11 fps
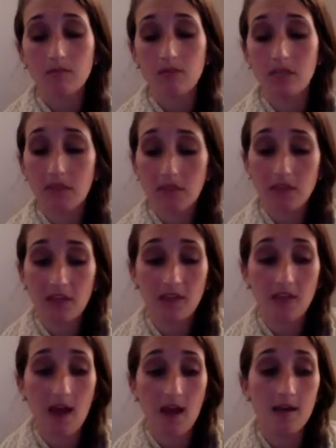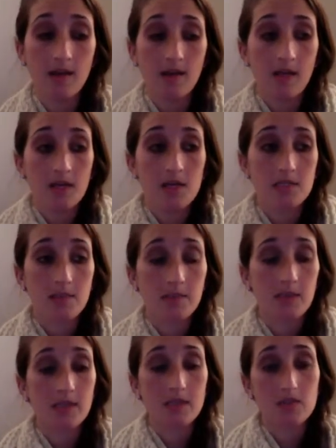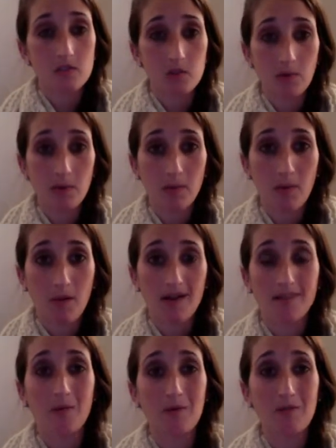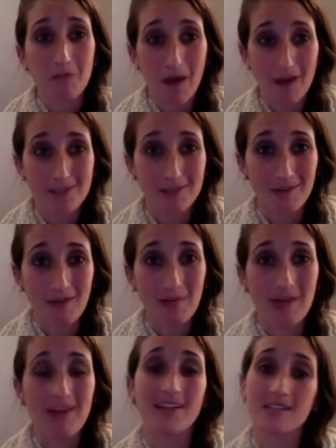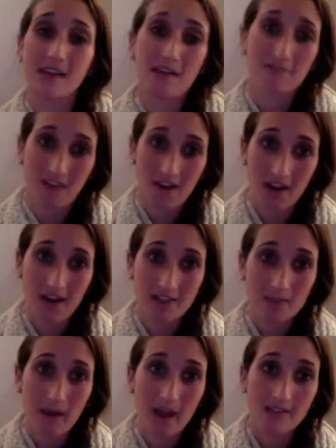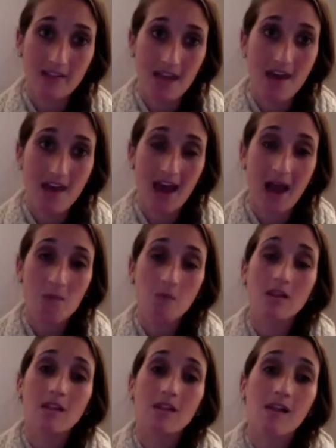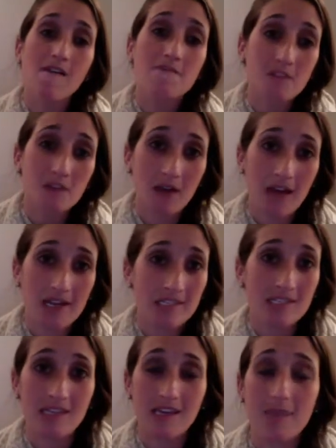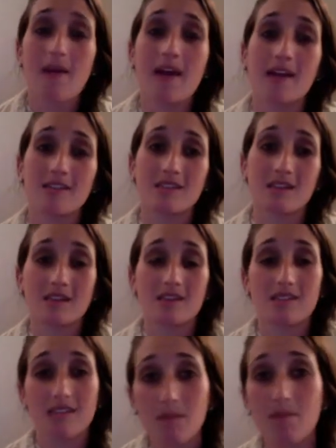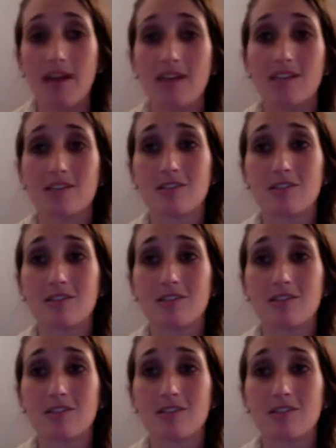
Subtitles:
I think that something that's super important that we've lost a little bit is that fun aspect. And I would love for you guys to get back into this, get back into,